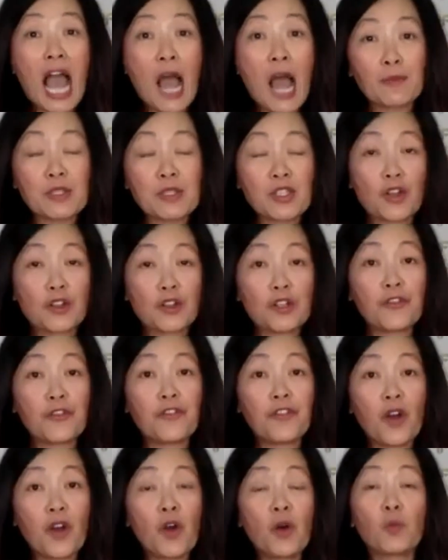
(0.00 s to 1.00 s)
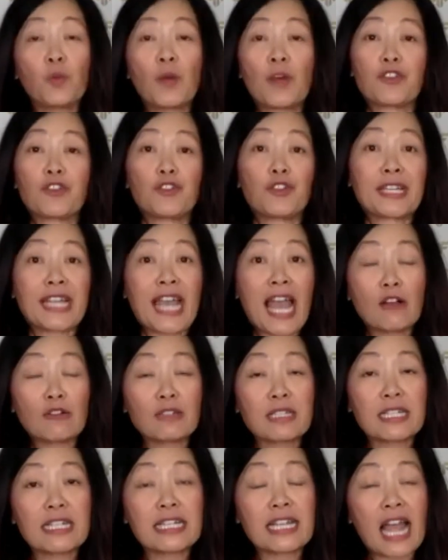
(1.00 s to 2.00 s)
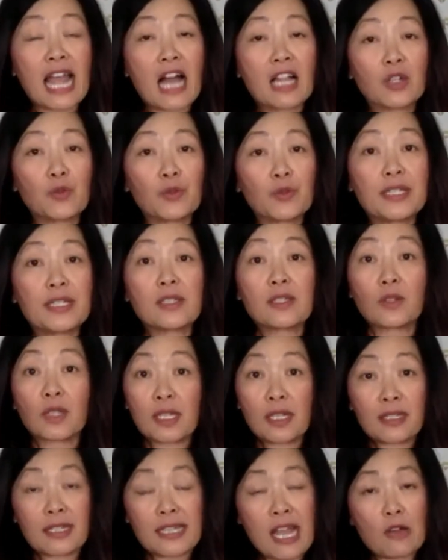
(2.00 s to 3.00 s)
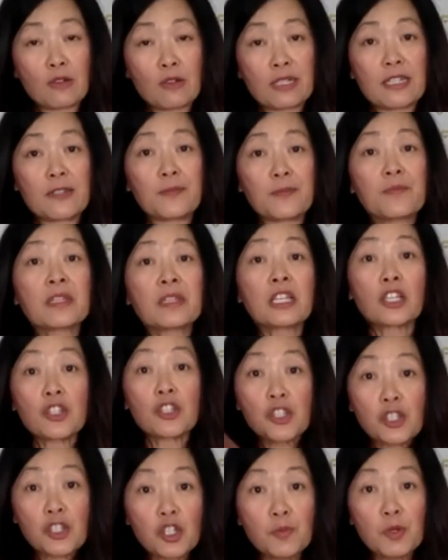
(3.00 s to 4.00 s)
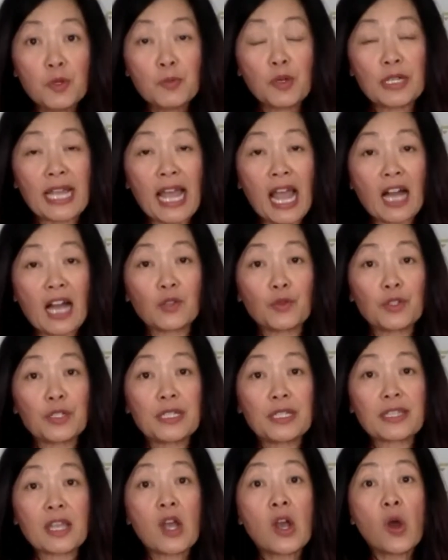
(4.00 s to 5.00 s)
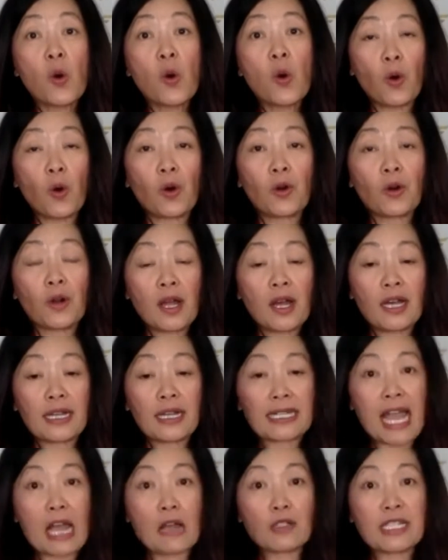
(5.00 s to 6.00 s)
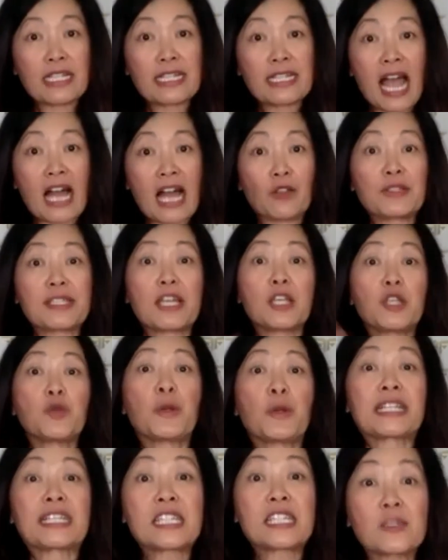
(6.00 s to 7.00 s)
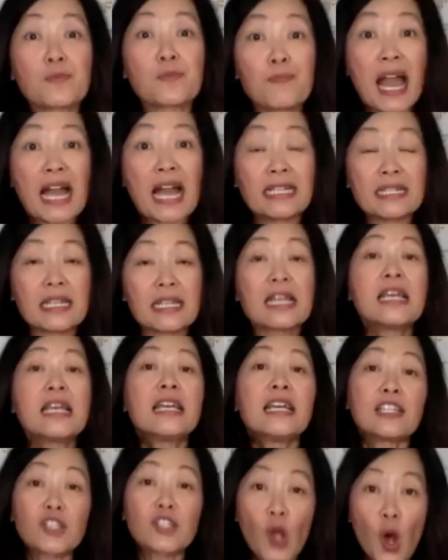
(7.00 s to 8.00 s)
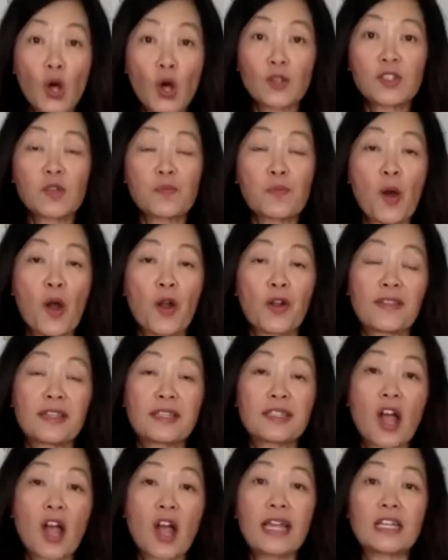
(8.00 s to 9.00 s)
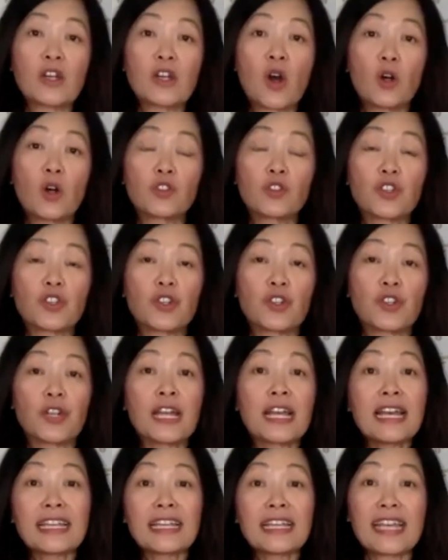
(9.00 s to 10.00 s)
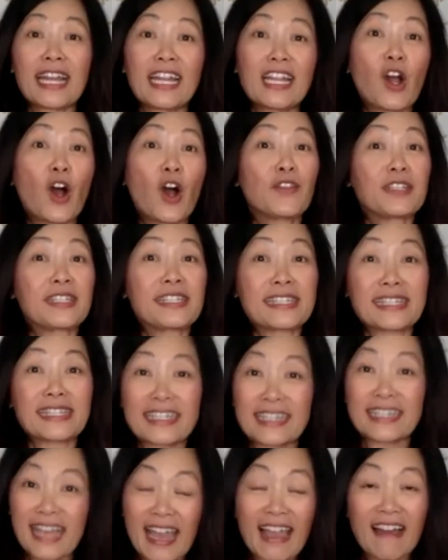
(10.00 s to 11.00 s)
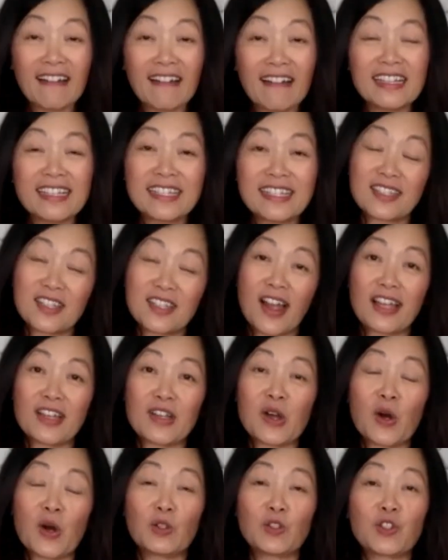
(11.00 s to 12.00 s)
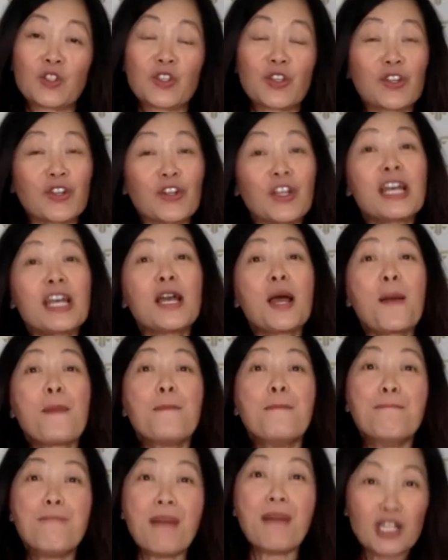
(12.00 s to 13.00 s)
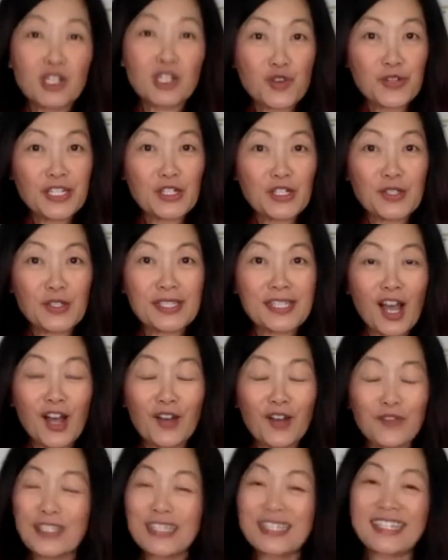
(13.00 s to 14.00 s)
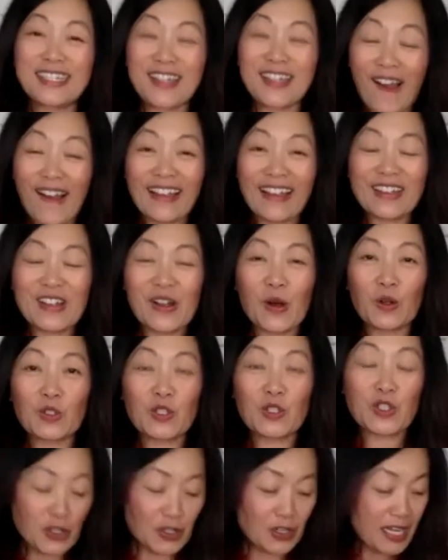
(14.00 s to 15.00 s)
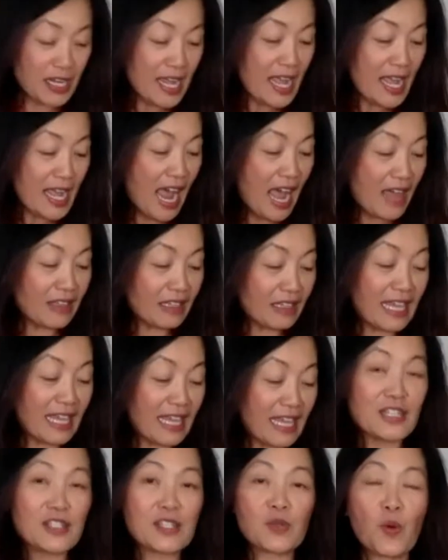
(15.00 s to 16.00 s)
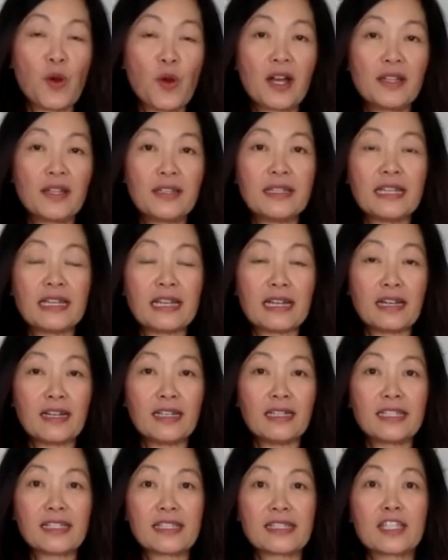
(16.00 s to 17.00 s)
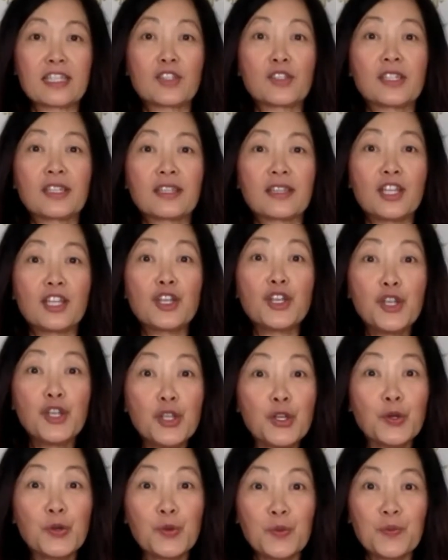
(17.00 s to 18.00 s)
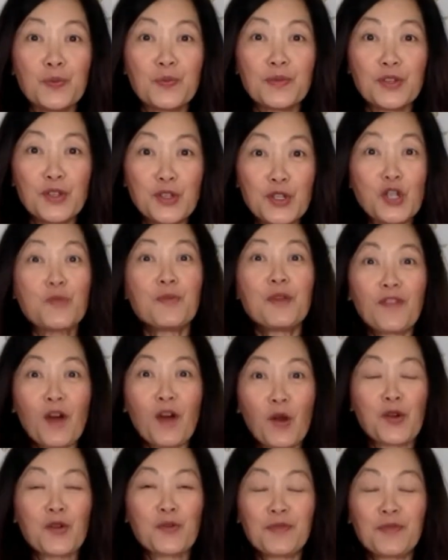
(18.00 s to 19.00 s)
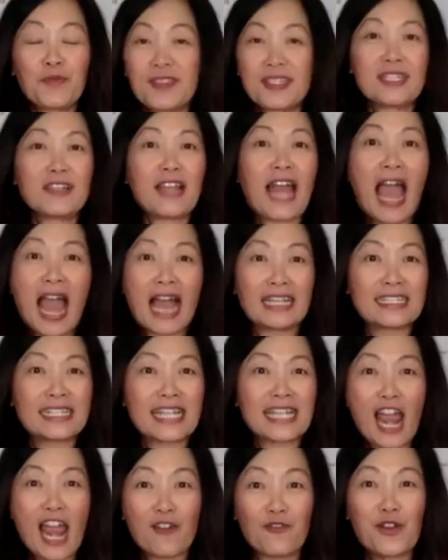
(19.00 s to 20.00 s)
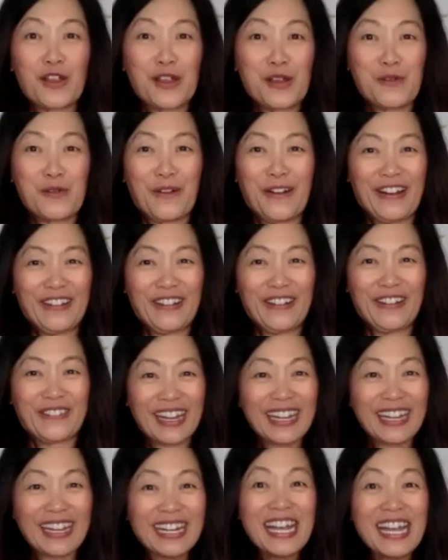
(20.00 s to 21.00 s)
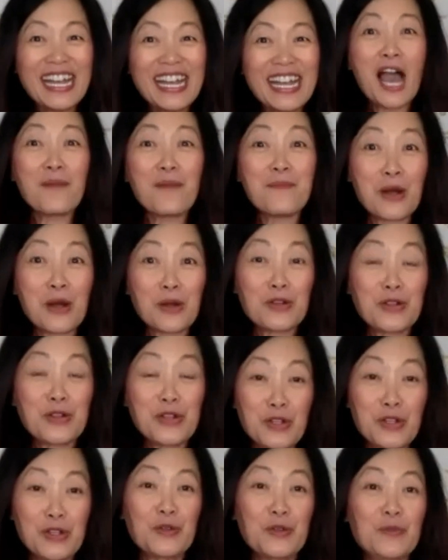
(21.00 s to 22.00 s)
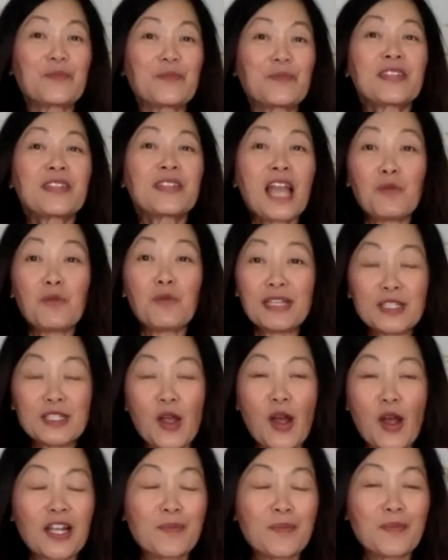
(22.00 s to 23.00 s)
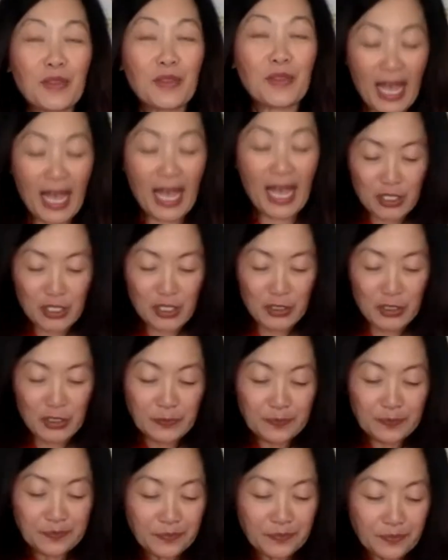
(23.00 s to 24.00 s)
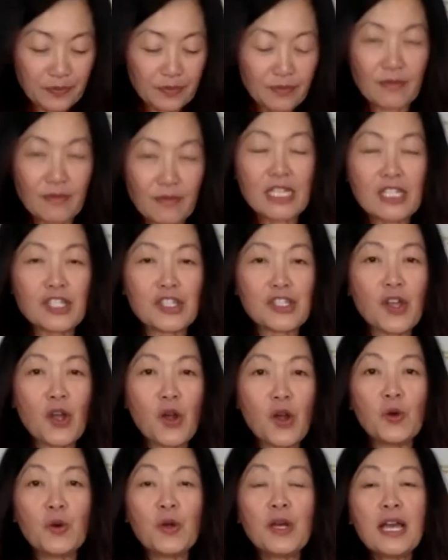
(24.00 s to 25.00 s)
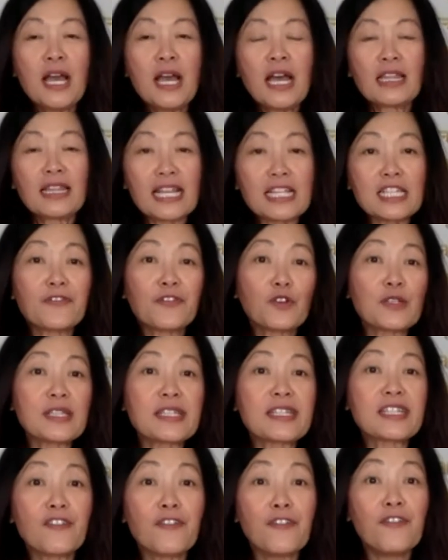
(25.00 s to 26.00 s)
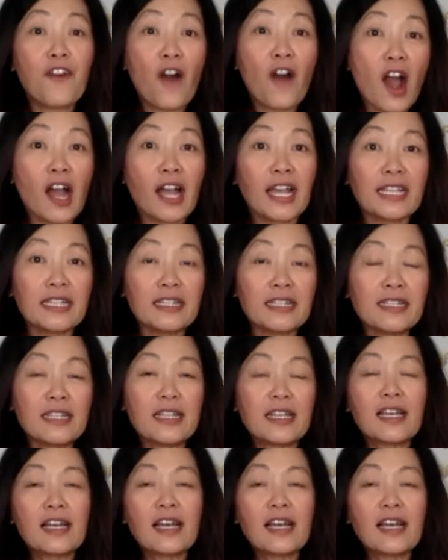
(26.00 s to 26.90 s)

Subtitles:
apps on your phone, whether you're counting calories, counting consumable calories, or counting calories that you expend is also part of the diet culture. Getting on the scale is a diet culture. Measuring yourself is diet culture. And the latest one is the Noom. Noom, we've seen ads everywhere, right? About Noom. And we can talk about that too. So let's first define